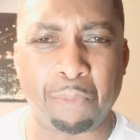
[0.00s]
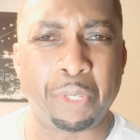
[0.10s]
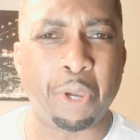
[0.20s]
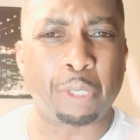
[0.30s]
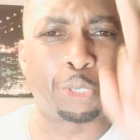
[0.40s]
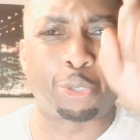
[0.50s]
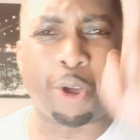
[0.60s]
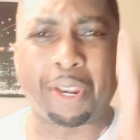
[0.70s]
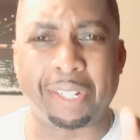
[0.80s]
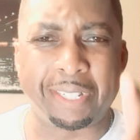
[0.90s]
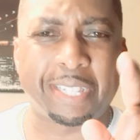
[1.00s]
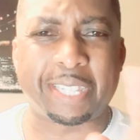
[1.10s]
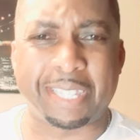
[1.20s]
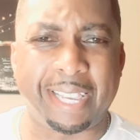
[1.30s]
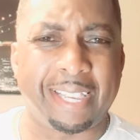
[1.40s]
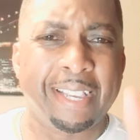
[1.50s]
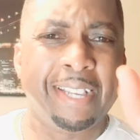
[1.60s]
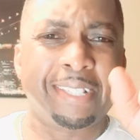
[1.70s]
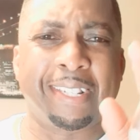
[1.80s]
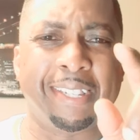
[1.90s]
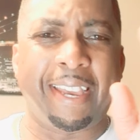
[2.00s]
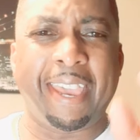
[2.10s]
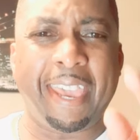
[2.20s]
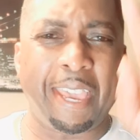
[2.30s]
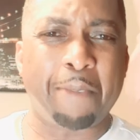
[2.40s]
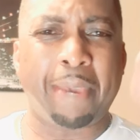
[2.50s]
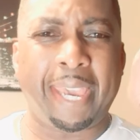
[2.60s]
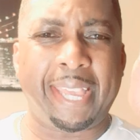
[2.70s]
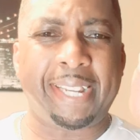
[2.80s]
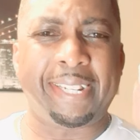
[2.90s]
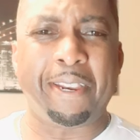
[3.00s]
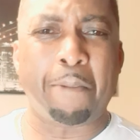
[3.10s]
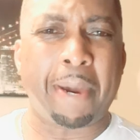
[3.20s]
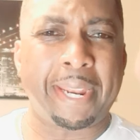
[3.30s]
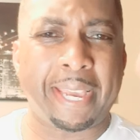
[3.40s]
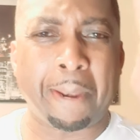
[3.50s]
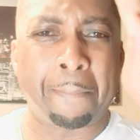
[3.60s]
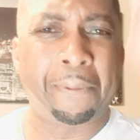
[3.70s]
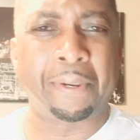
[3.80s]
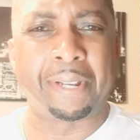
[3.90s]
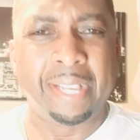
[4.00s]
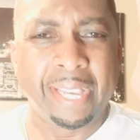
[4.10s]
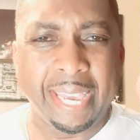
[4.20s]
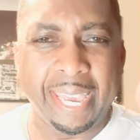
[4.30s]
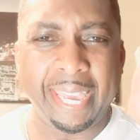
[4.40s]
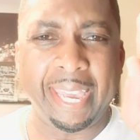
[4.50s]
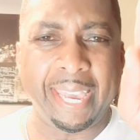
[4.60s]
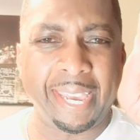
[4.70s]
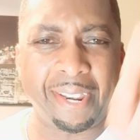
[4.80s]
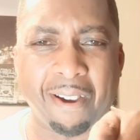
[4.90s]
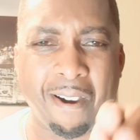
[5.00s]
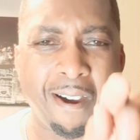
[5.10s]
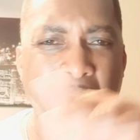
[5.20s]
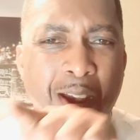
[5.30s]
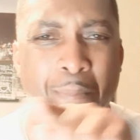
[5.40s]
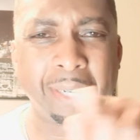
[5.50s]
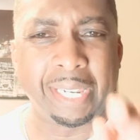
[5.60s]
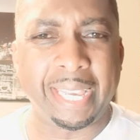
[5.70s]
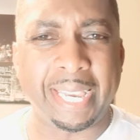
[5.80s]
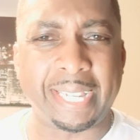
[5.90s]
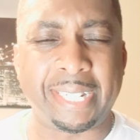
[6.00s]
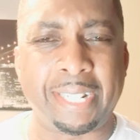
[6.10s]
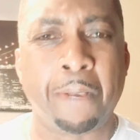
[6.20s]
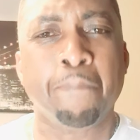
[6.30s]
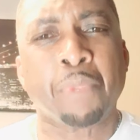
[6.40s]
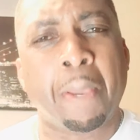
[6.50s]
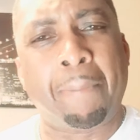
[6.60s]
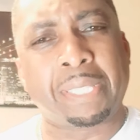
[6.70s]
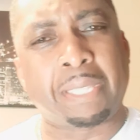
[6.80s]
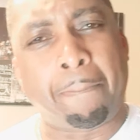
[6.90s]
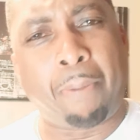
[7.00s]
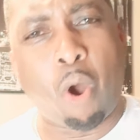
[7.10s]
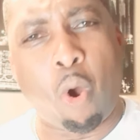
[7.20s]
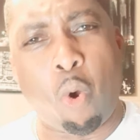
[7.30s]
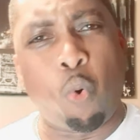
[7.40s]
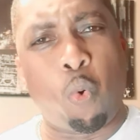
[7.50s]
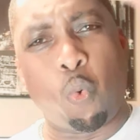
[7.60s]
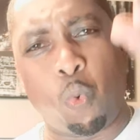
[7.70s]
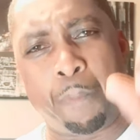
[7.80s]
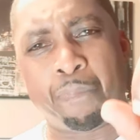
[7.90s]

When y'all draw the little stick, the little hangman, and everybody got to put a head, an arm, a leg, and But the pole